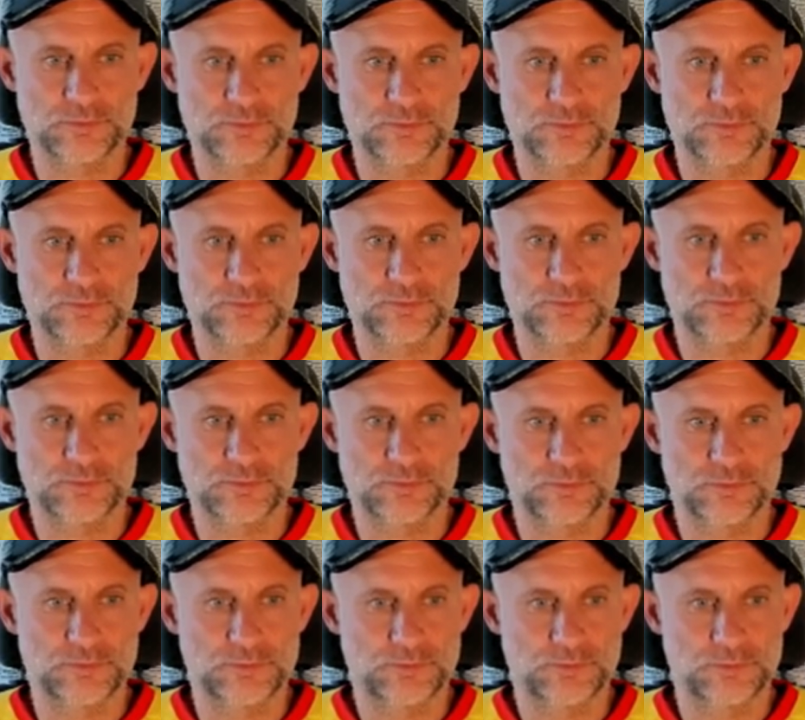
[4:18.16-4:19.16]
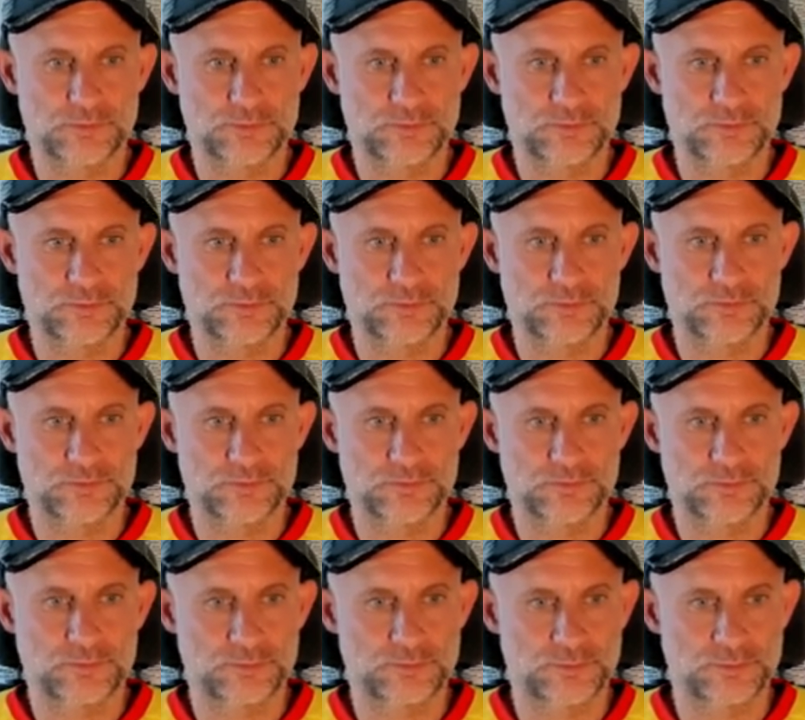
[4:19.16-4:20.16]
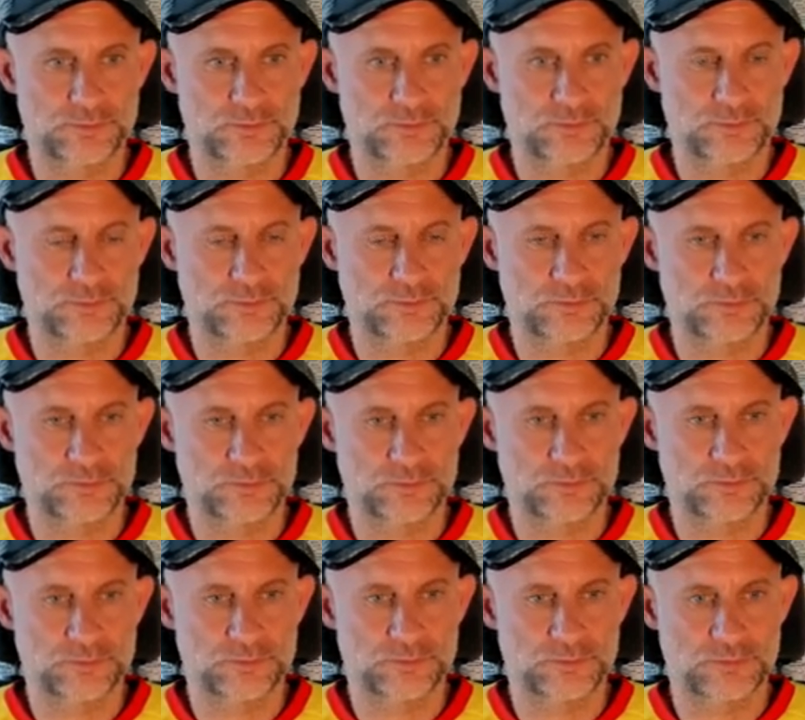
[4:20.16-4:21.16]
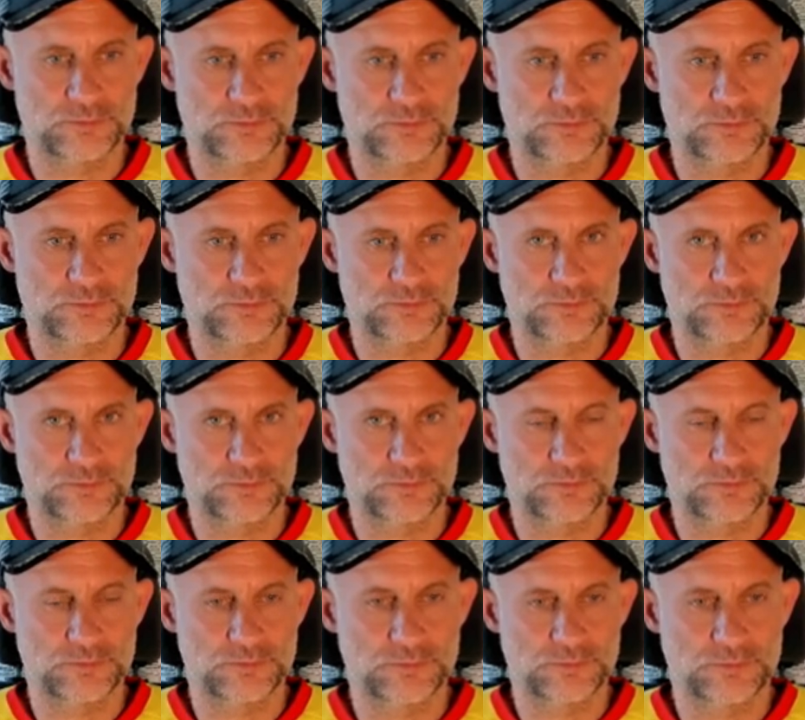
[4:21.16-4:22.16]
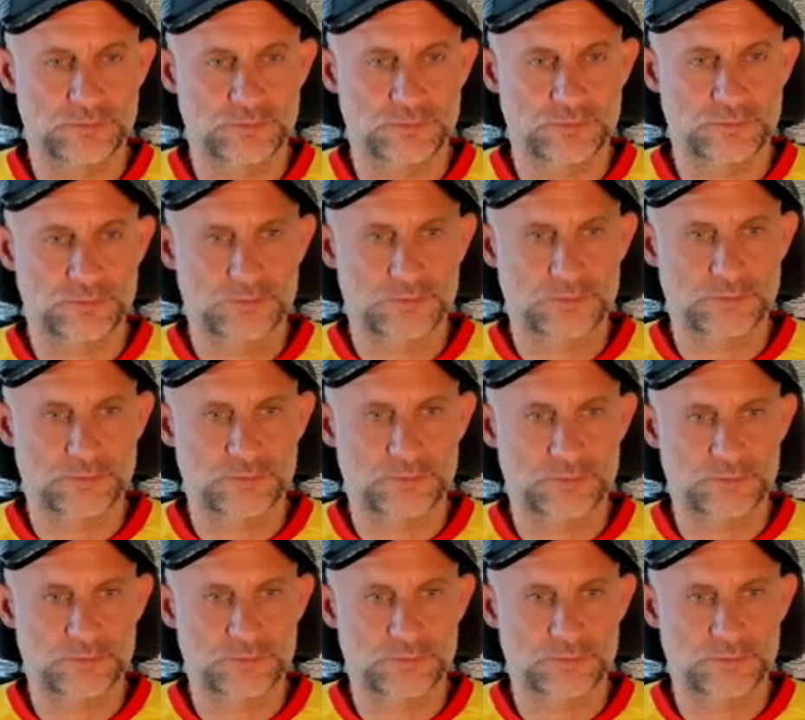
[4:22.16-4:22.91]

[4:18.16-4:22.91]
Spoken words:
The person shown says nothing.